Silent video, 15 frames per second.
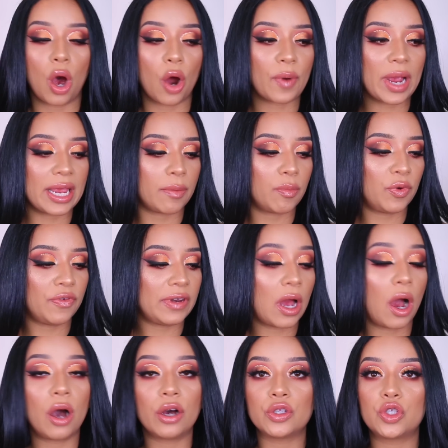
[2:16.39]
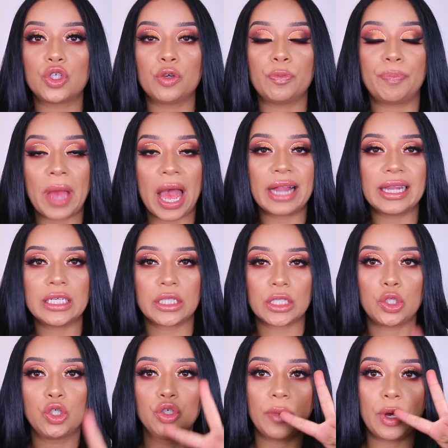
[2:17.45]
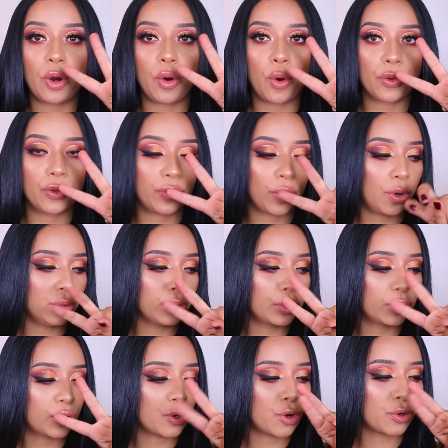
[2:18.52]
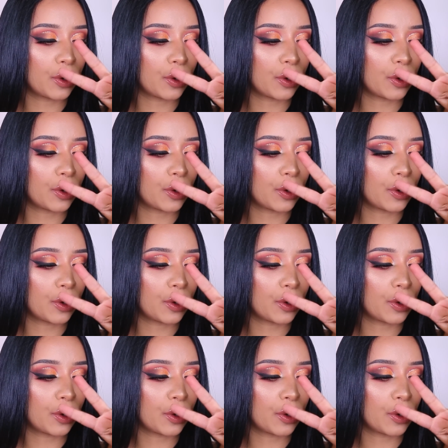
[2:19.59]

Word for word: All right, moving on to palette numero dos.